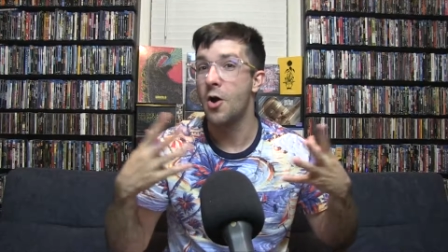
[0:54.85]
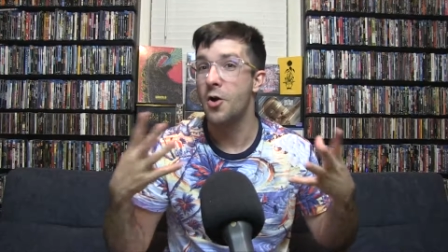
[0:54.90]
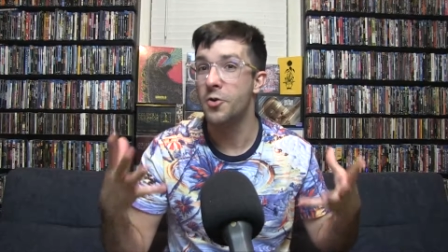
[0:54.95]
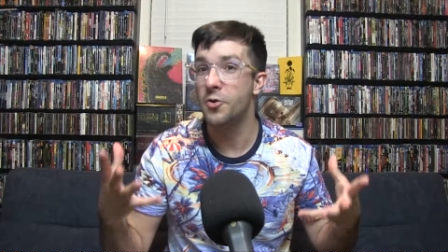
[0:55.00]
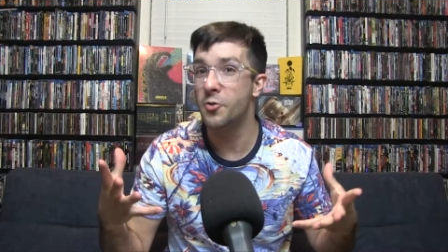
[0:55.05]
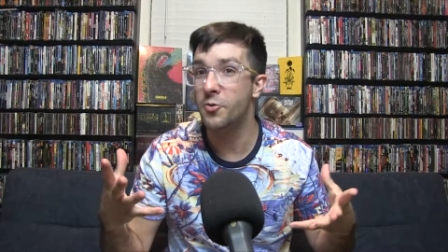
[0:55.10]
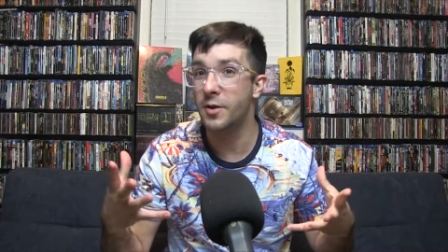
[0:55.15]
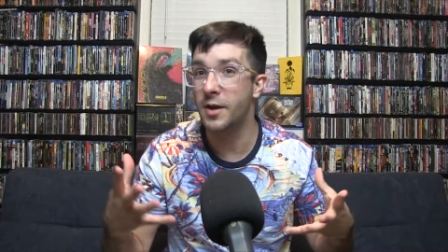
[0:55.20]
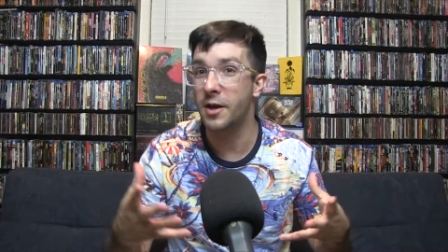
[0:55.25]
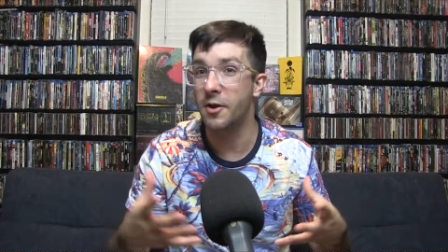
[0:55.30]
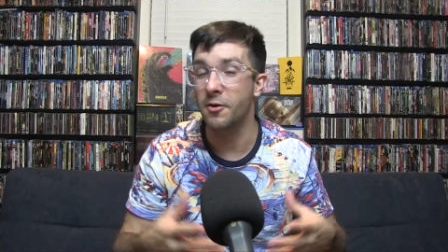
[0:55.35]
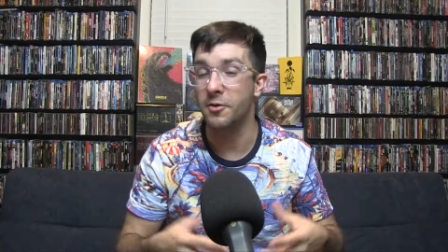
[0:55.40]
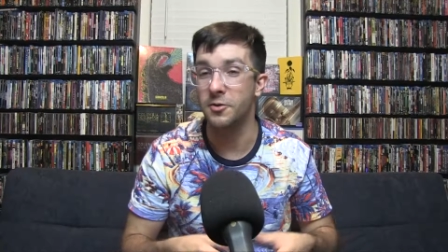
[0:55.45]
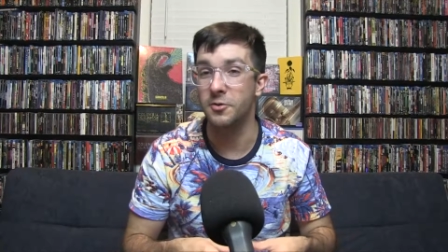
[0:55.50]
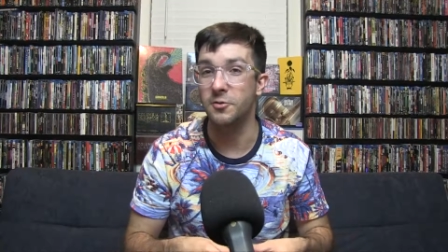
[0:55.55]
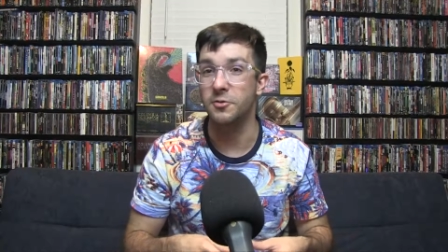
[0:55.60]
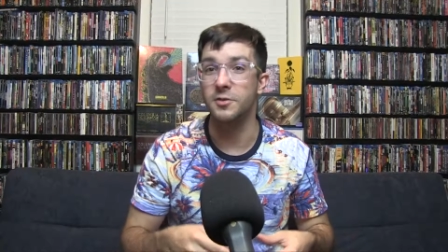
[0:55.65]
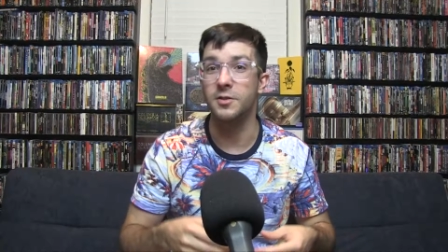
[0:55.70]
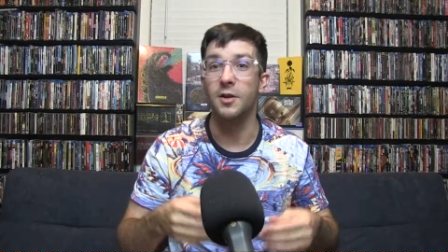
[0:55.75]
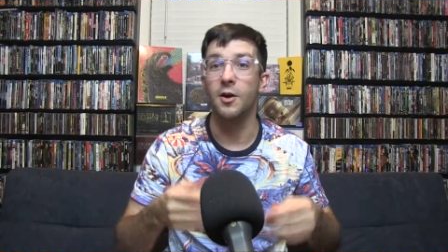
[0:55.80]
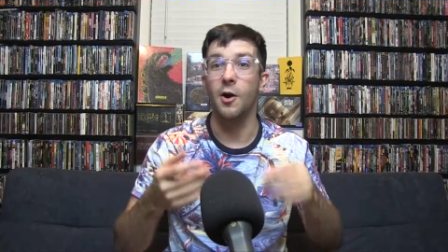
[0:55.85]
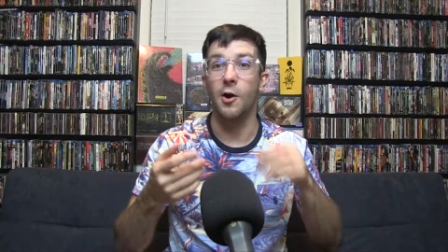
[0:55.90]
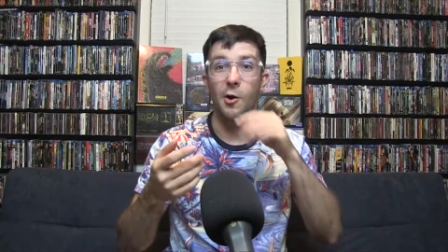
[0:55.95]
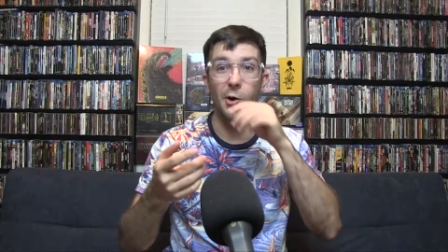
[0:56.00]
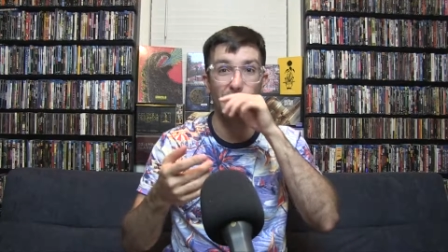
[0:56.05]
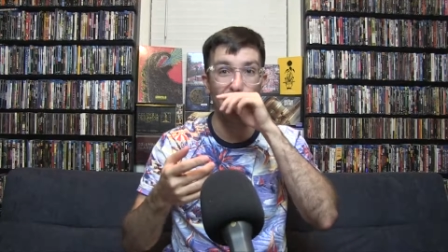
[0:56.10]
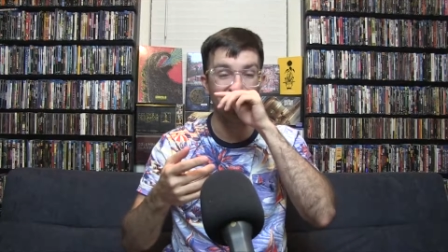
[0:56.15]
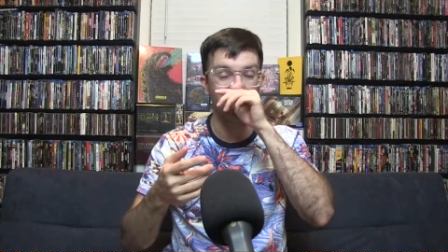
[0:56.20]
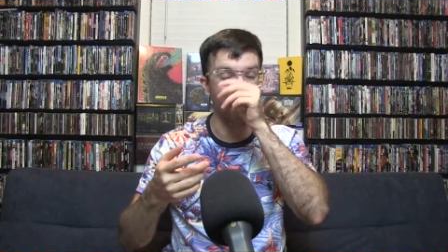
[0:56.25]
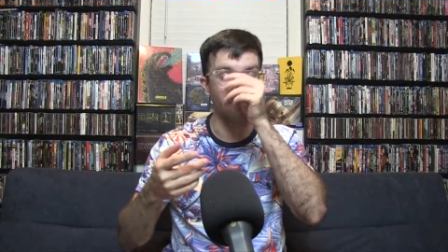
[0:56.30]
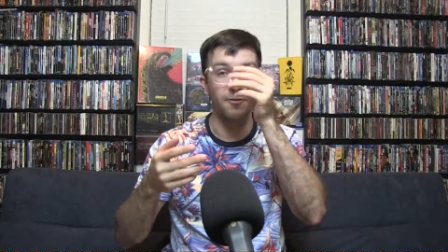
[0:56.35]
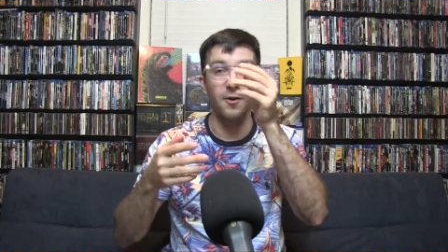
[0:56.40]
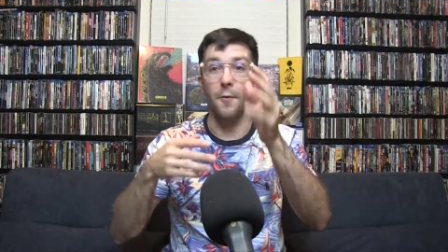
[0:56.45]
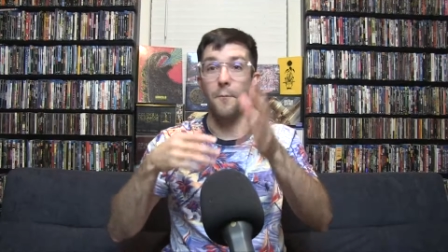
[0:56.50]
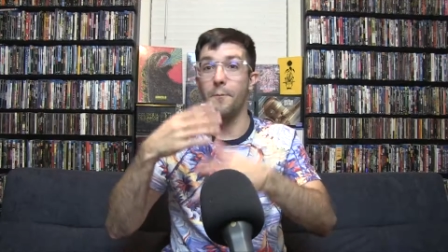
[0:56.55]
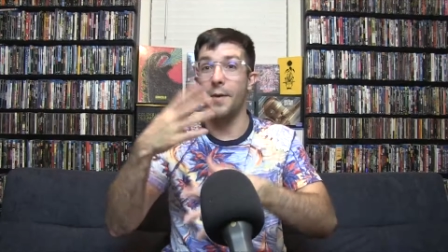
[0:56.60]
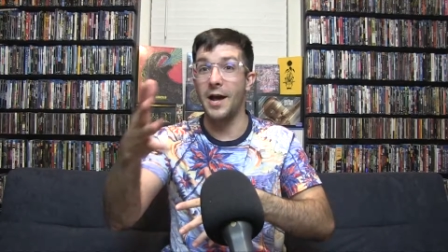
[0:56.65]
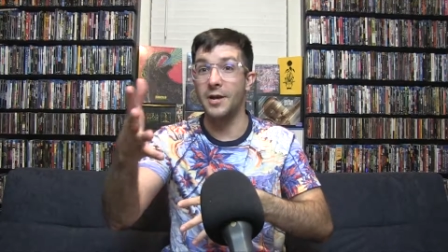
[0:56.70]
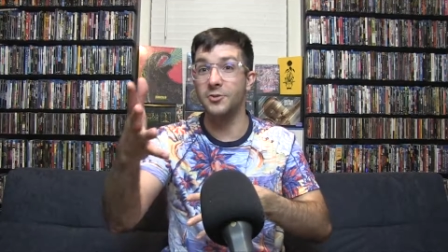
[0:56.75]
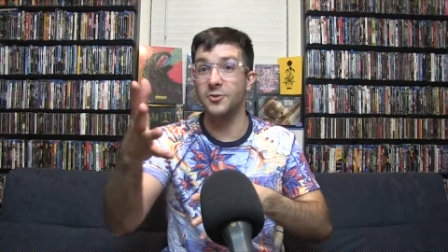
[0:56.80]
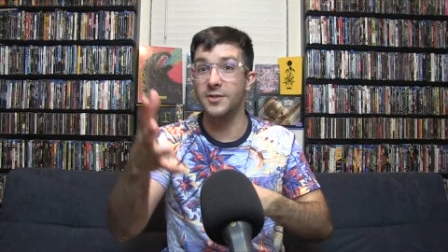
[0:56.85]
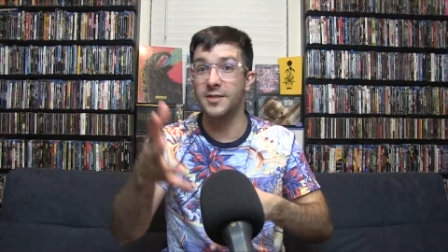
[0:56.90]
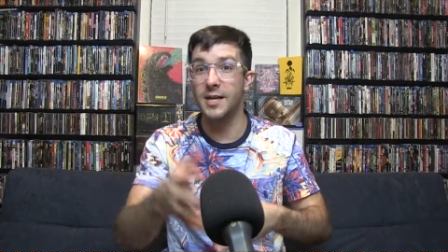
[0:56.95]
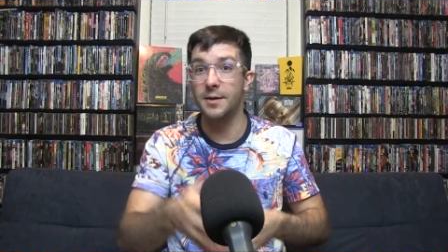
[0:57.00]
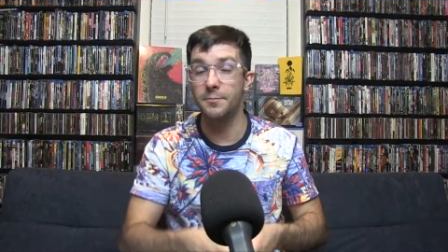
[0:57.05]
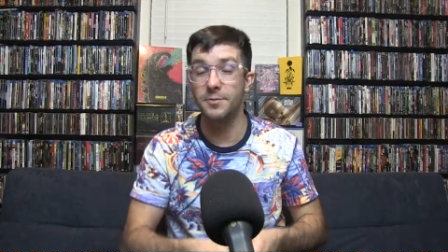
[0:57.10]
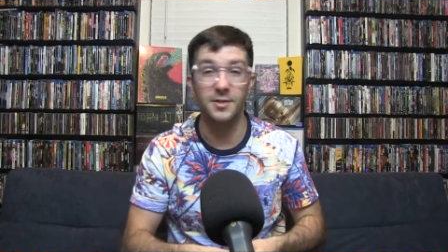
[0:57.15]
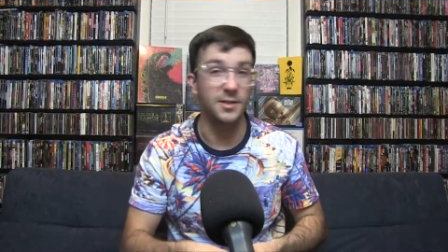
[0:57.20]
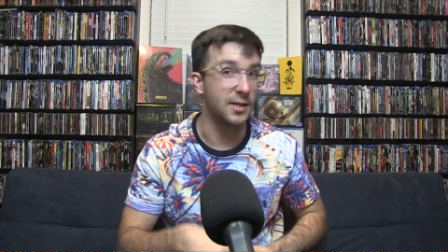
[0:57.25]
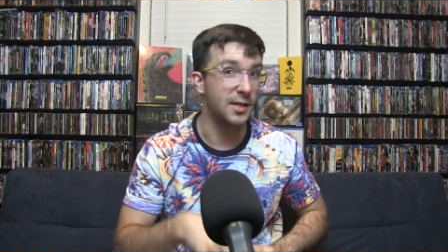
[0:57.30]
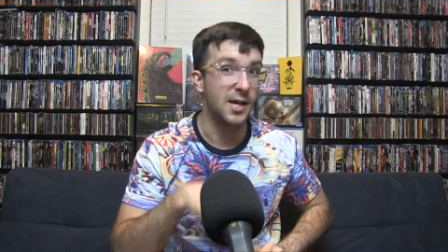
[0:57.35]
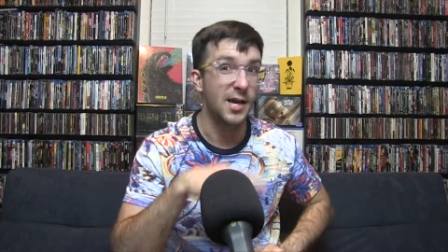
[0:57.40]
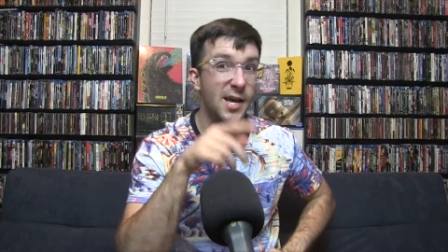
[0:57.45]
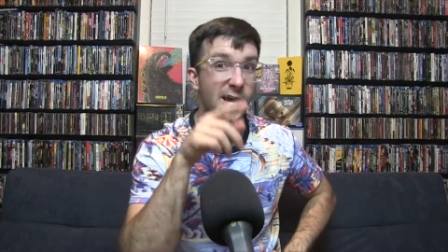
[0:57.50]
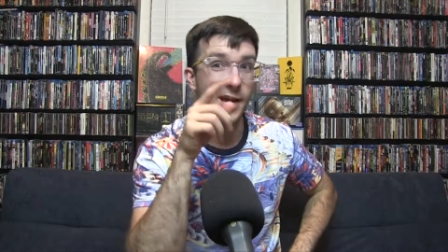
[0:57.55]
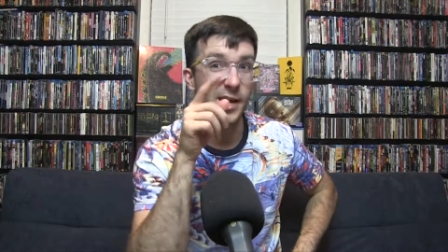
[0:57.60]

New characters are also involved. Patrick Dempsey,